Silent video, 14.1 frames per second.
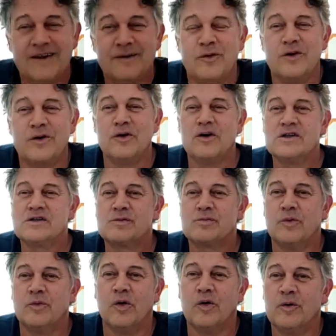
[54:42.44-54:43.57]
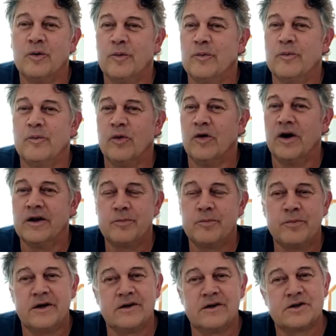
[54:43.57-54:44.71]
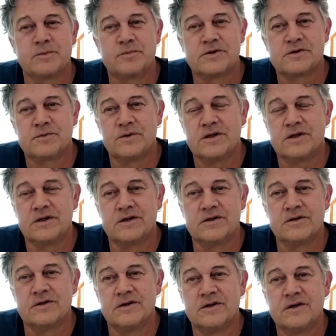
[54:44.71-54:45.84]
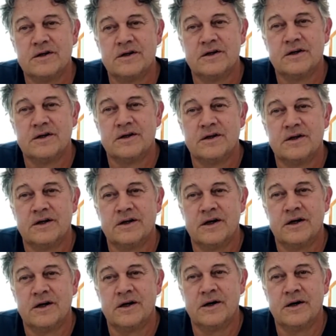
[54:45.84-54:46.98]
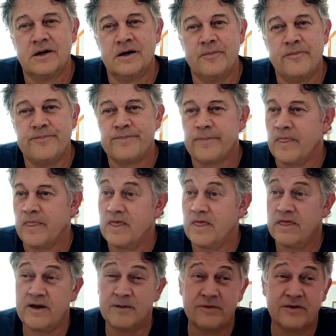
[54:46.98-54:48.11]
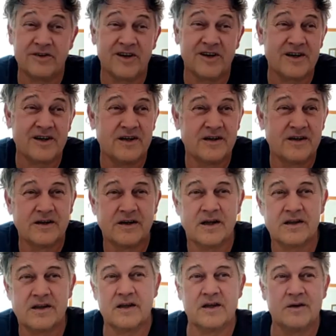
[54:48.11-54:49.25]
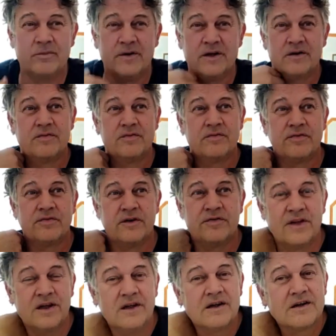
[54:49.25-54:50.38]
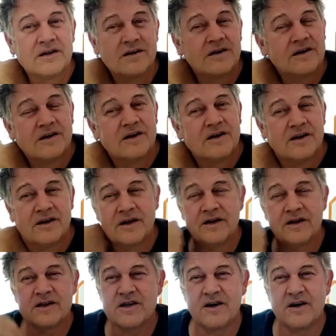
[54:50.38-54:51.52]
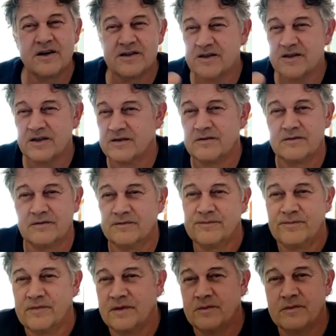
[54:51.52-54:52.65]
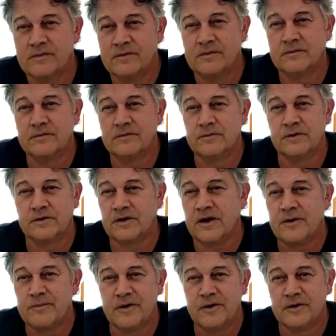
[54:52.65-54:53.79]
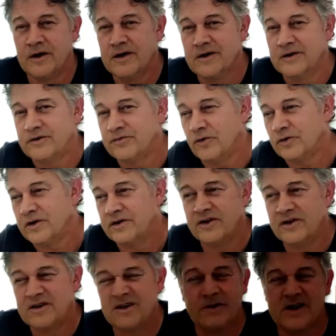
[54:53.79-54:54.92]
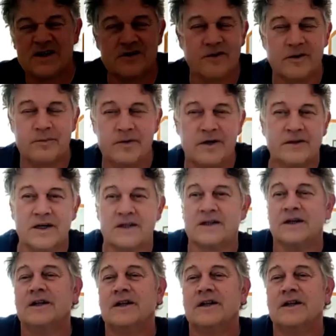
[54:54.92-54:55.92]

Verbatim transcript: more other paratroopers with you. Thumb suck, I think about 50. Now there's guys that will take me on. Now it's 40, 60, but it's not about that.